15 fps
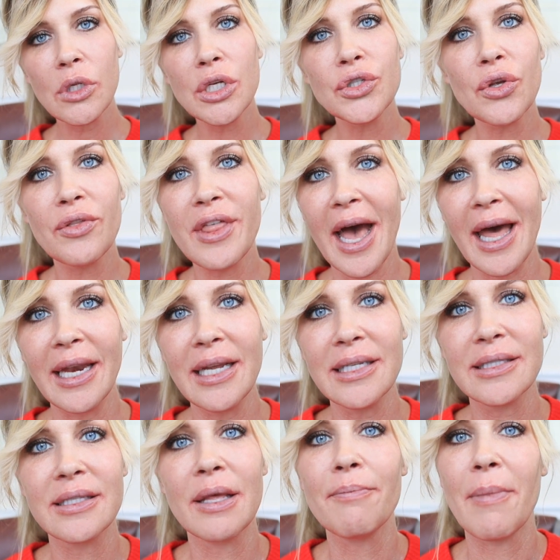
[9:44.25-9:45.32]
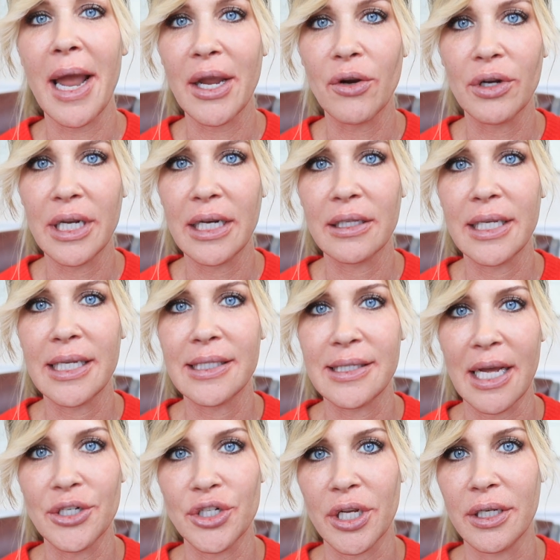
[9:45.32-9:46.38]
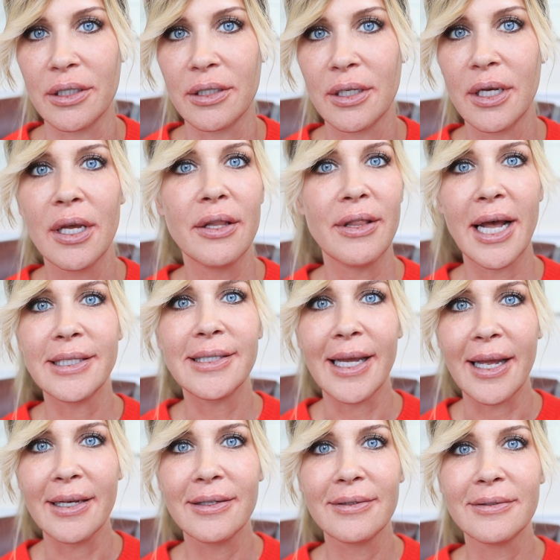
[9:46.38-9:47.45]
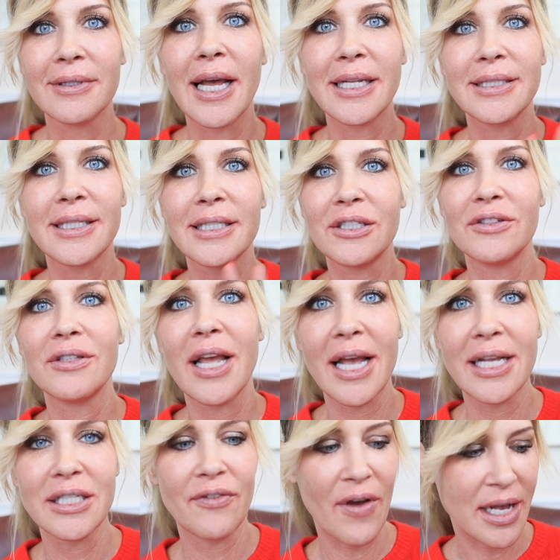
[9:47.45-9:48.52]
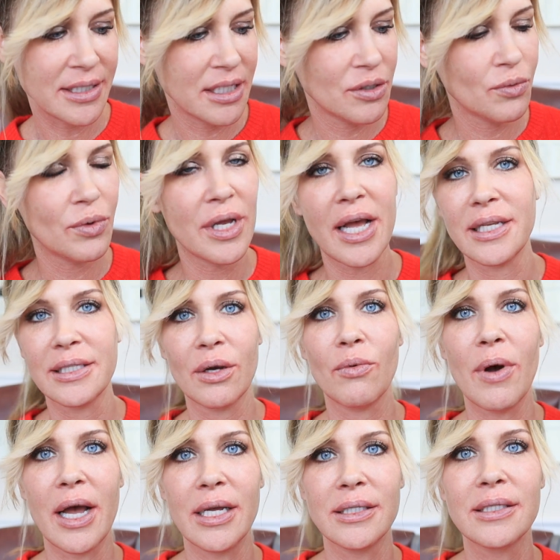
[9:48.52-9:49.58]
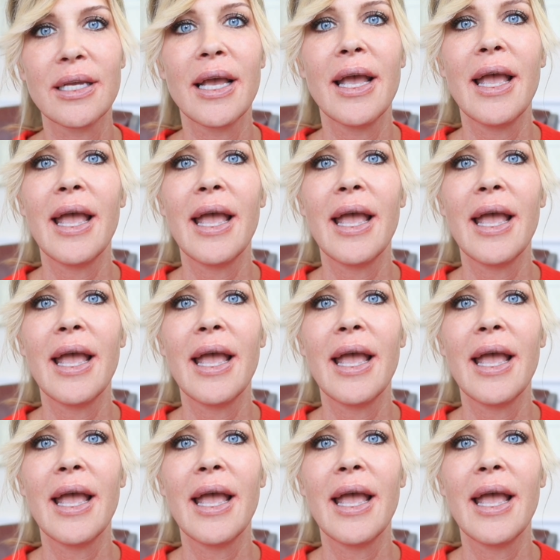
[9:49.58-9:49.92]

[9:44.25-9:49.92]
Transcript: So that is the microneedling session. That's it. That's as, as fast as it was.